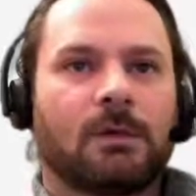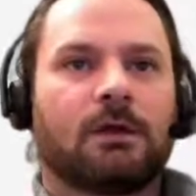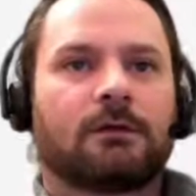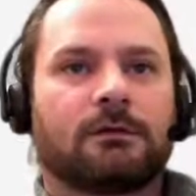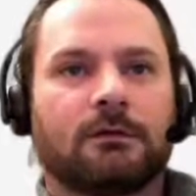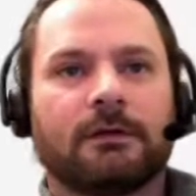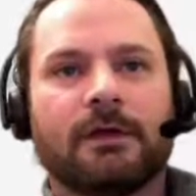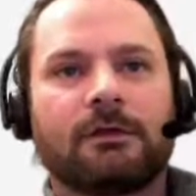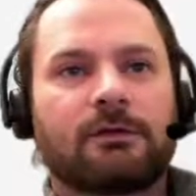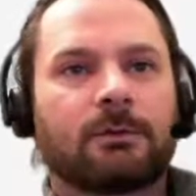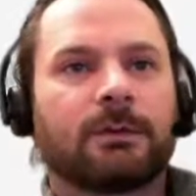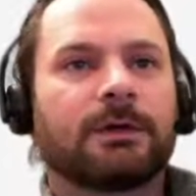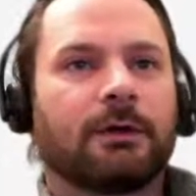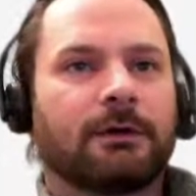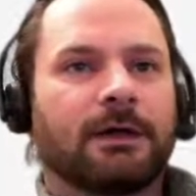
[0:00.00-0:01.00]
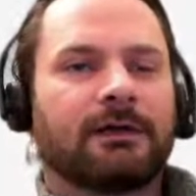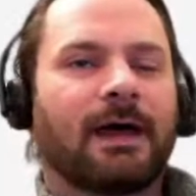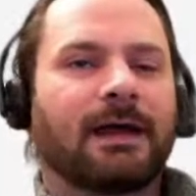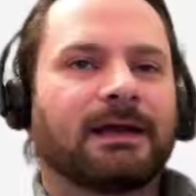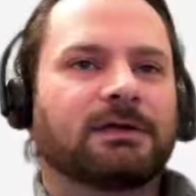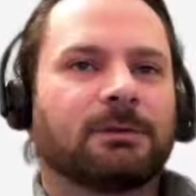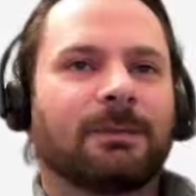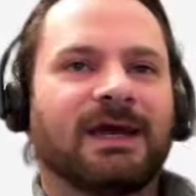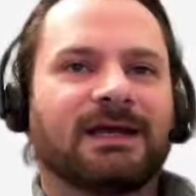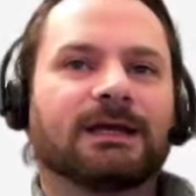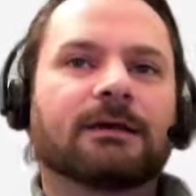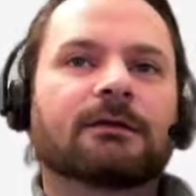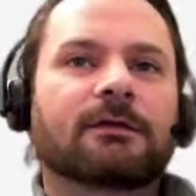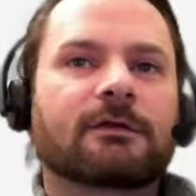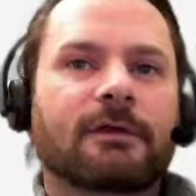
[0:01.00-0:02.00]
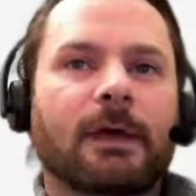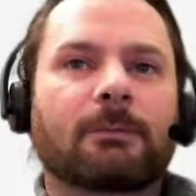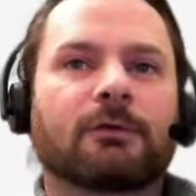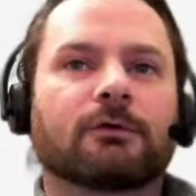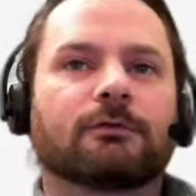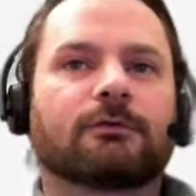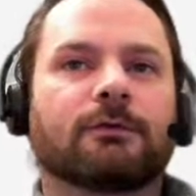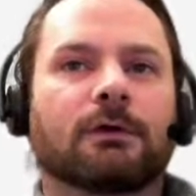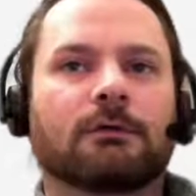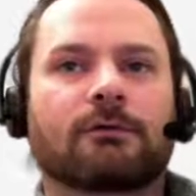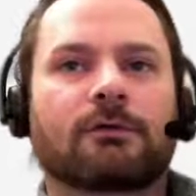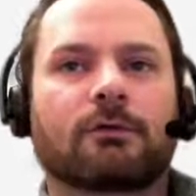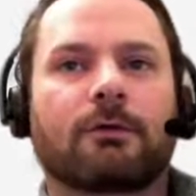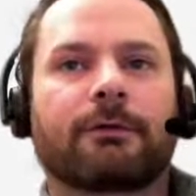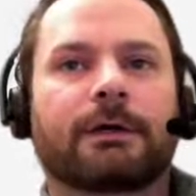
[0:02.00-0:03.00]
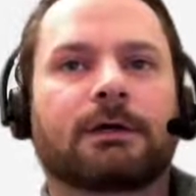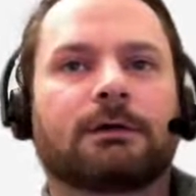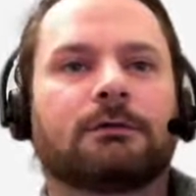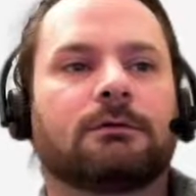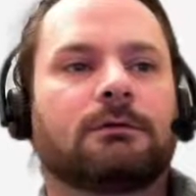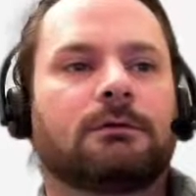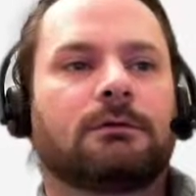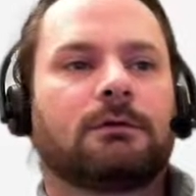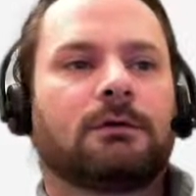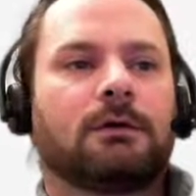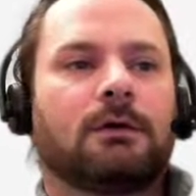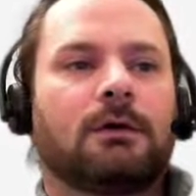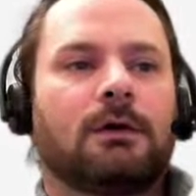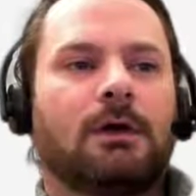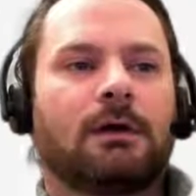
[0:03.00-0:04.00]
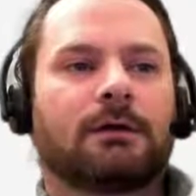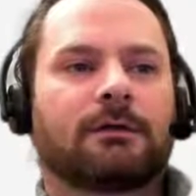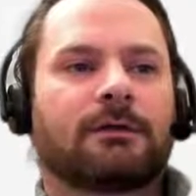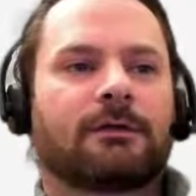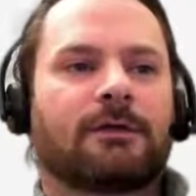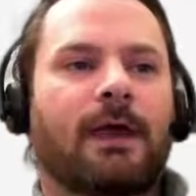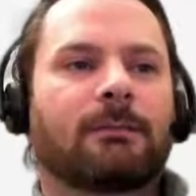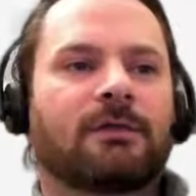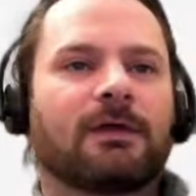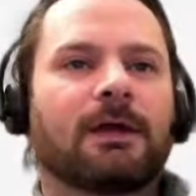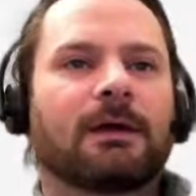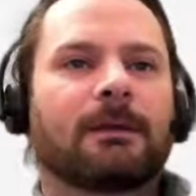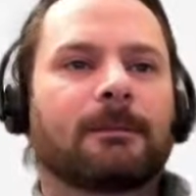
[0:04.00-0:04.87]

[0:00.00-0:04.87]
to this. We don't need that intermediate step of storing it, and it's the same thing.